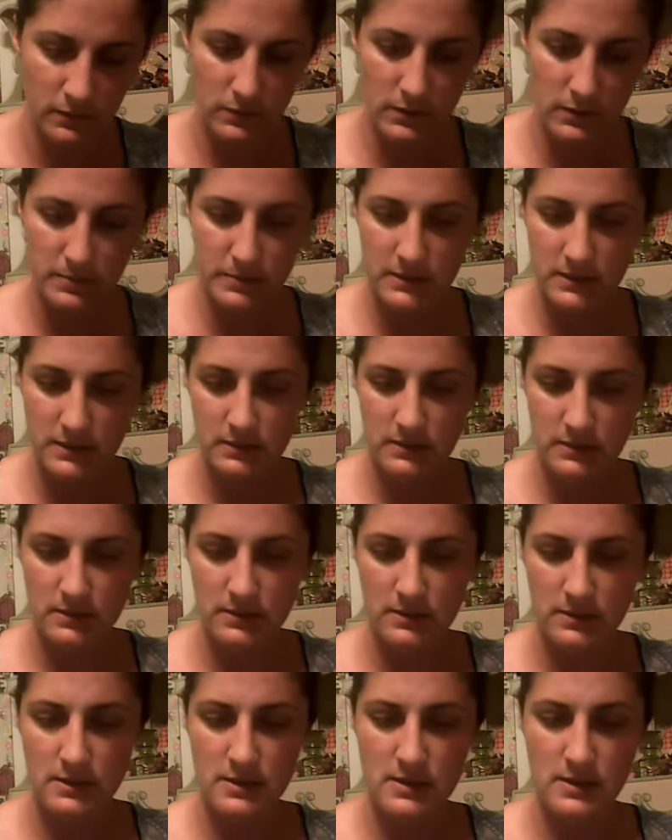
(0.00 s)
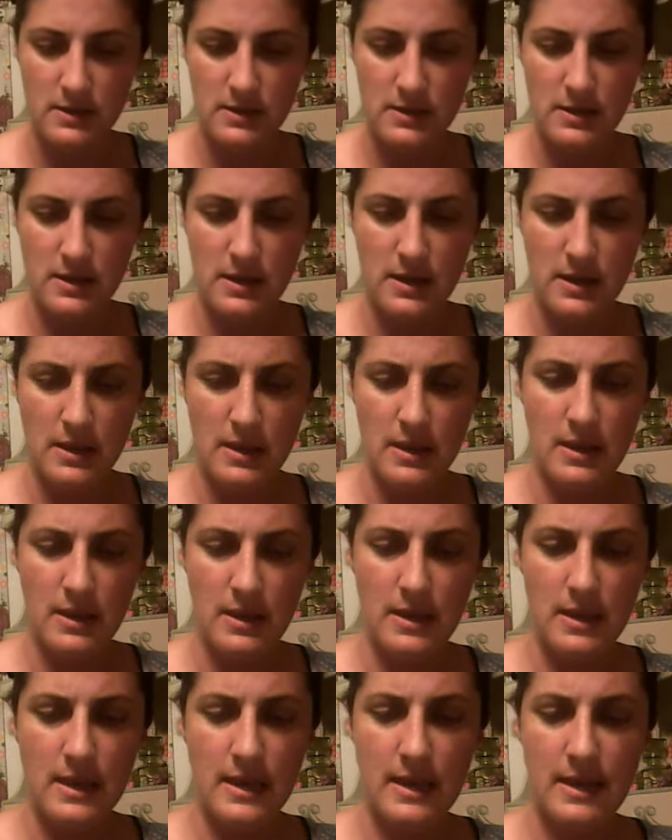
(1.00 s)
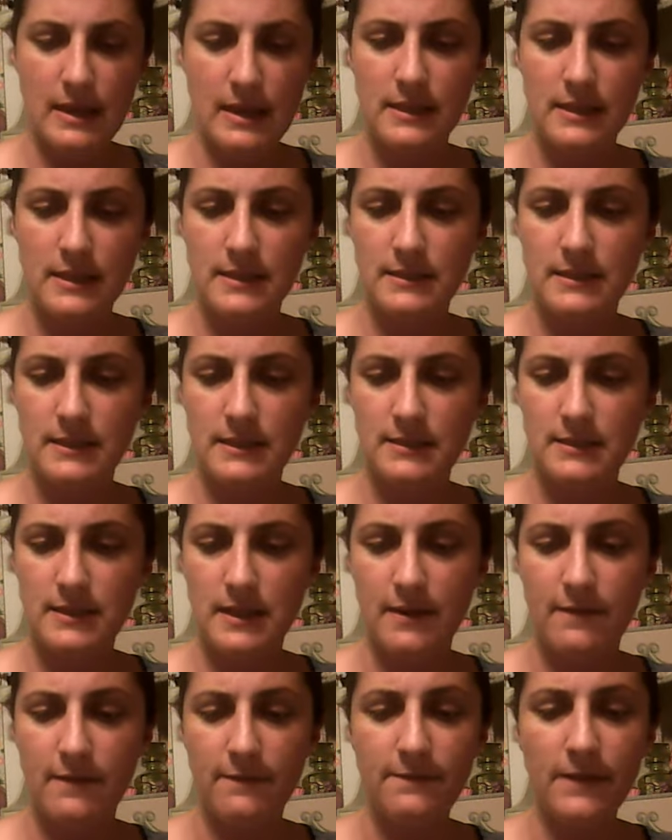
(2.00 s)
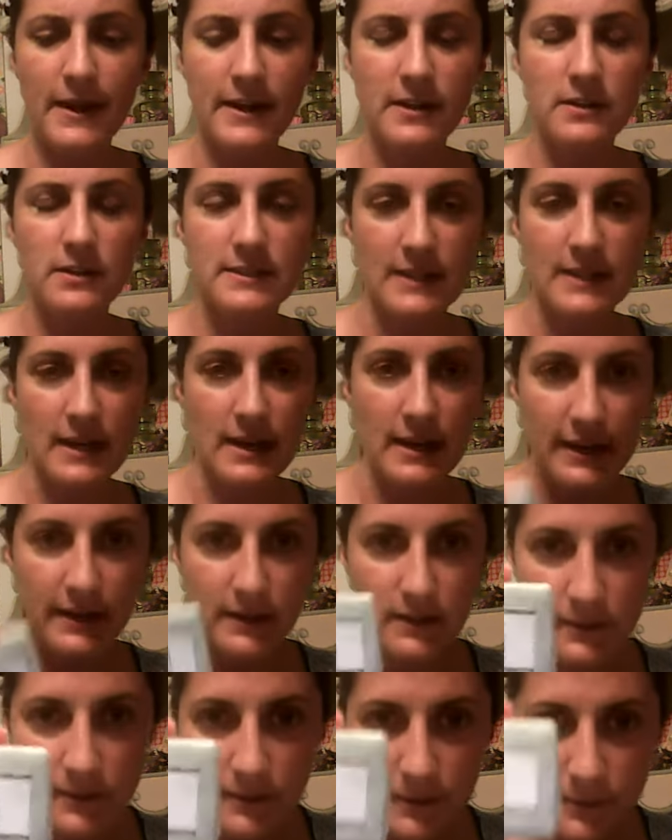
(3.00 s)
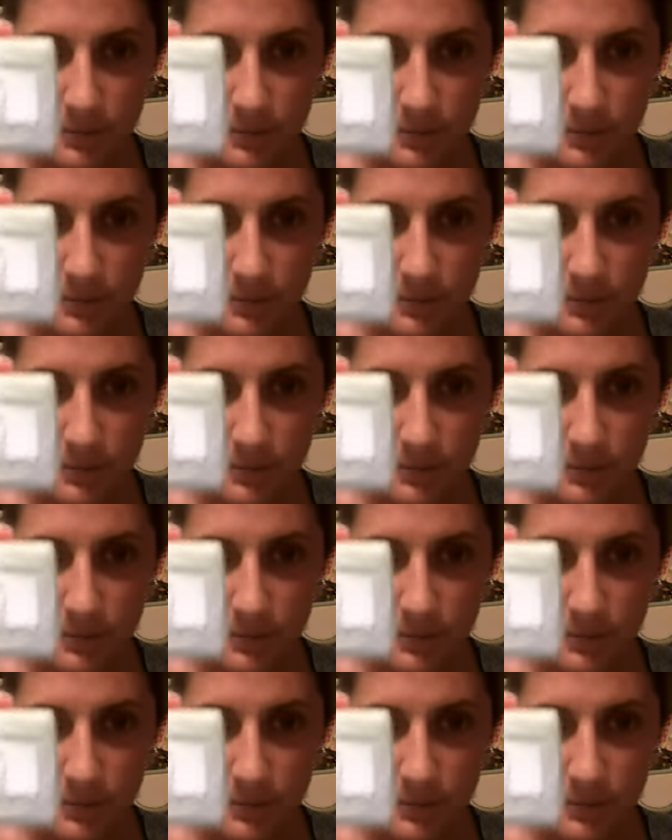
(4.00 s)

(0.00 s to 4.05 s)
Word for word: Whoops. And this is a uh, fireside.